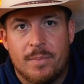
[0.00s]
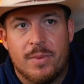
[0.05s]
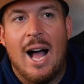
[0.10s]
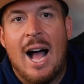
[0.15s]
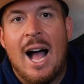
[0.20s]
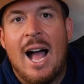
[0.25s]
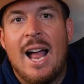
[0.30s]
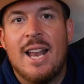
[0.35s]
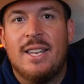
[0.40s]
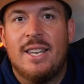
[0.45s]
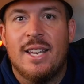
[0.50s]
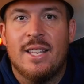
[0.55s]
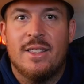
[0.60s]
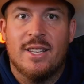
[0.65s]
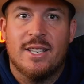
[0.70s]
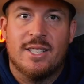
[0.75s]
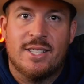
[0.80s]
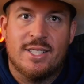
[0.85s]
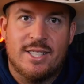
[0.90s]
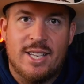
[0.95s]
I did
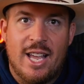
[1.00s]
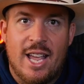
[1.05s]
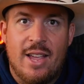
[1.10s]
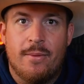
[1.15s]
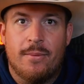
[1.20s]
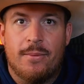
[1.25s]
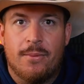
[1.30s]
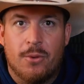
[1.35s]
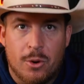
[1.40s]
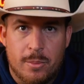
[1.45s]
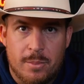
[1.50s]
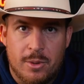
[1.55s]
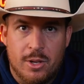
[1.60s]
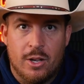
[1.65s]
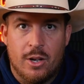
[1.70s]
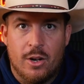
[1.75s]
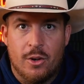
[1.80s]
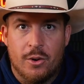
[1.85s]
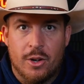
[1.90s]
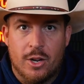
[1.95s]
this same
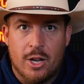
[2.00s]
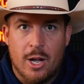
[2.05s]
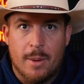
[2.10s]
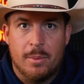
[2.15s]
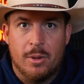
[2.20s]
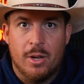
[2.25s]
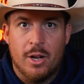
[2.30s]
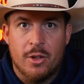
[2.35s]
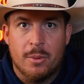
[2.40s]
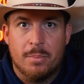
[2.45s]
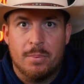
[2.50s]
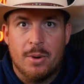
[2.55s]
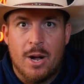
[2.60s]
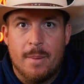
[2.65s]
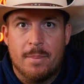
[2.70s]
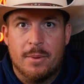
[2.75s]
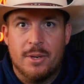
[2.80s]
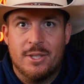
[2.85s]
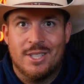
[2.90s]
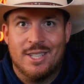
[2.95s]
formula on a couple other
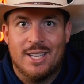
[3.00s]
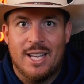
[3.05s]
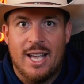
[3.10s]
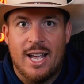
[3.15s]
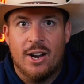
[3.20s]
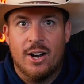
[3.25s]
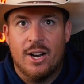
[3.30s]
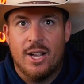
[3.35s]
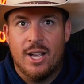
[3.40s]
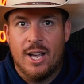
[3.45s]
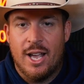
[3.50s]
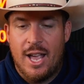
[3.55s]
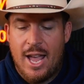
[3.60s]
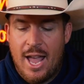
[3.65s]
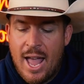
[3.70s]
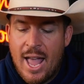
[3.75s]
properties in the area,